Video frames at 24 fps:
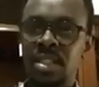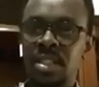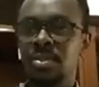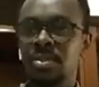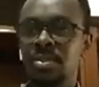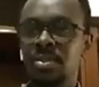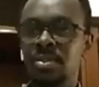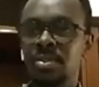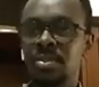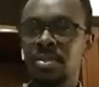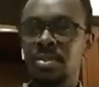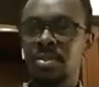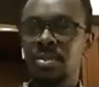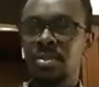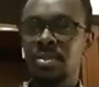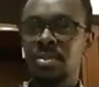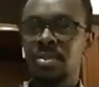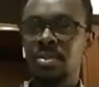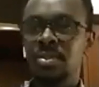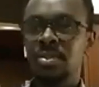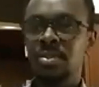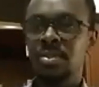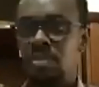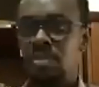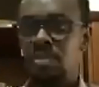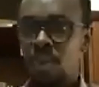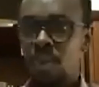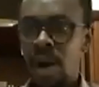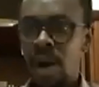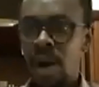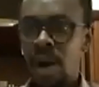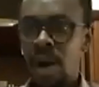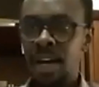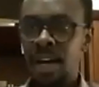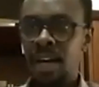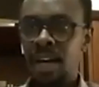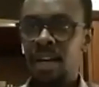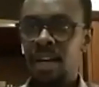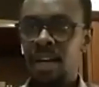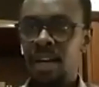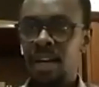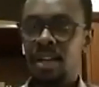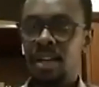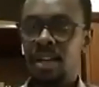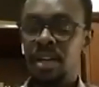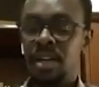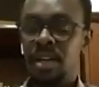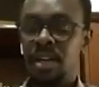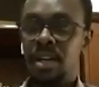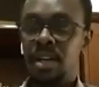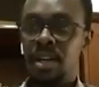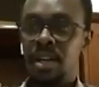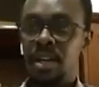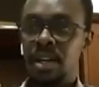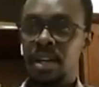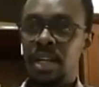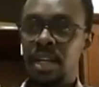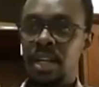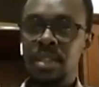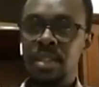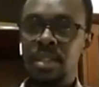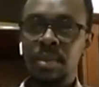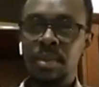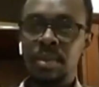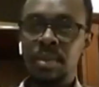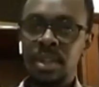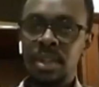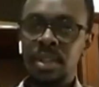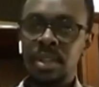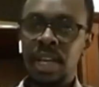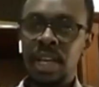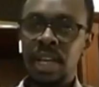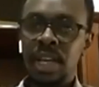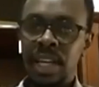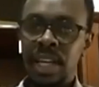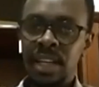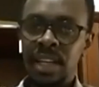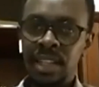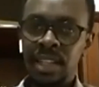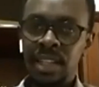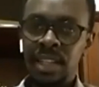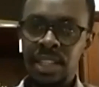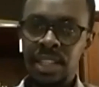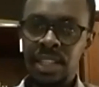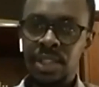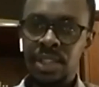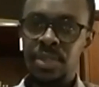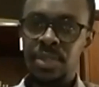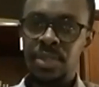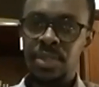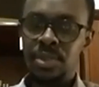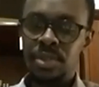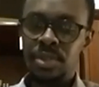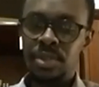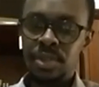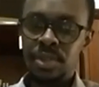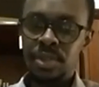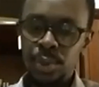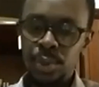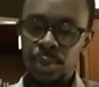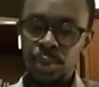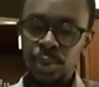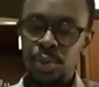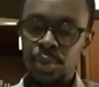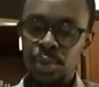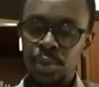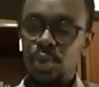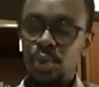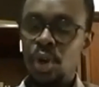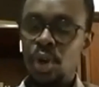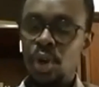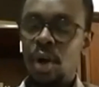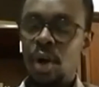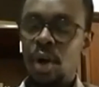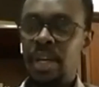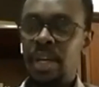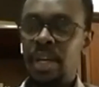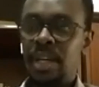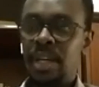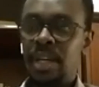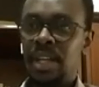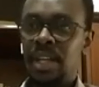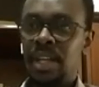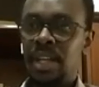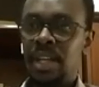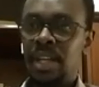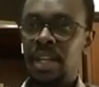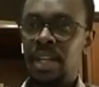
stories of Rwanda, it will lead you to knowing that